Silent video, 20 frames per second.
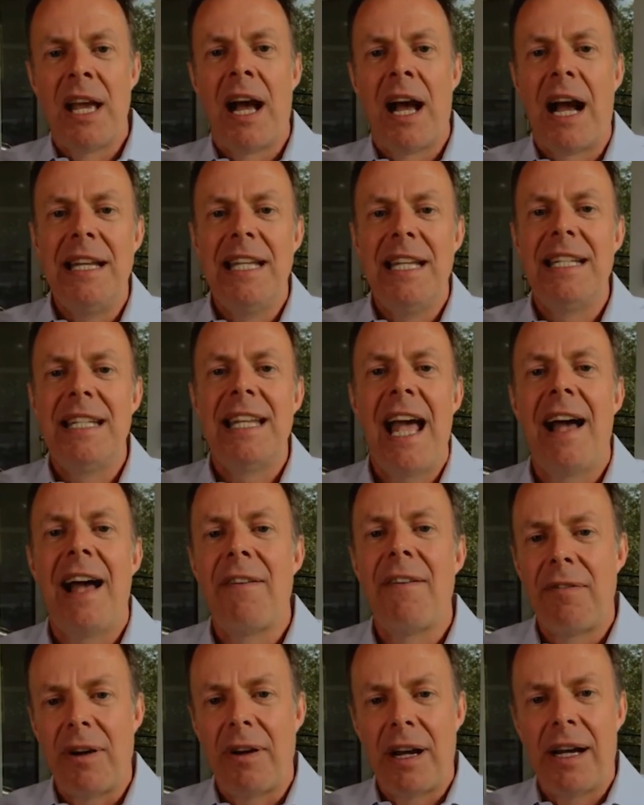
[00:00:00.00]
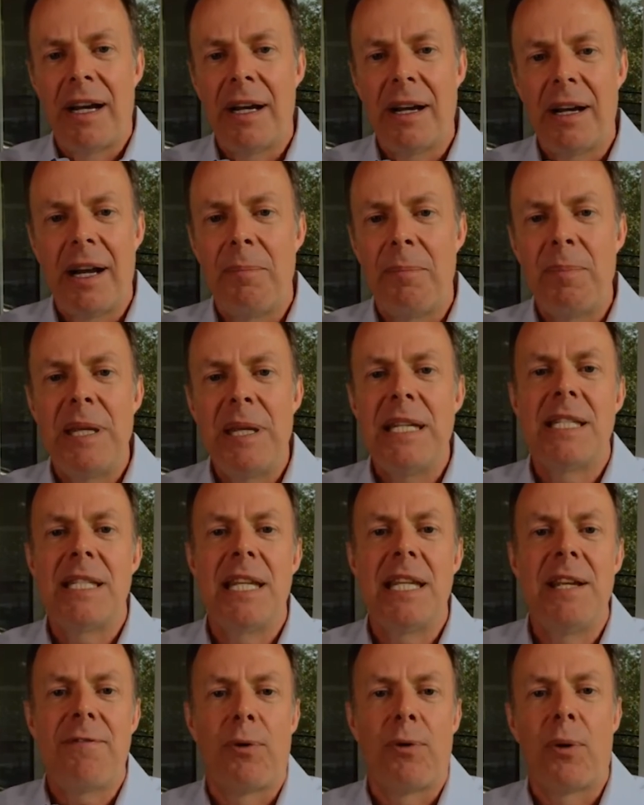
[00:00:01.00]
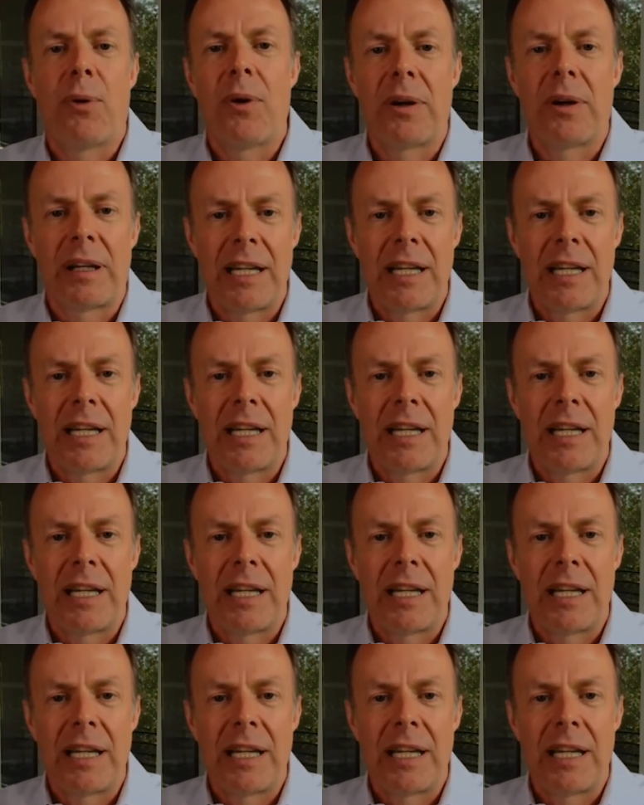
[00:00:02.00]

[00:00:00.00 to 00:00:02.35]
I need to have a PC for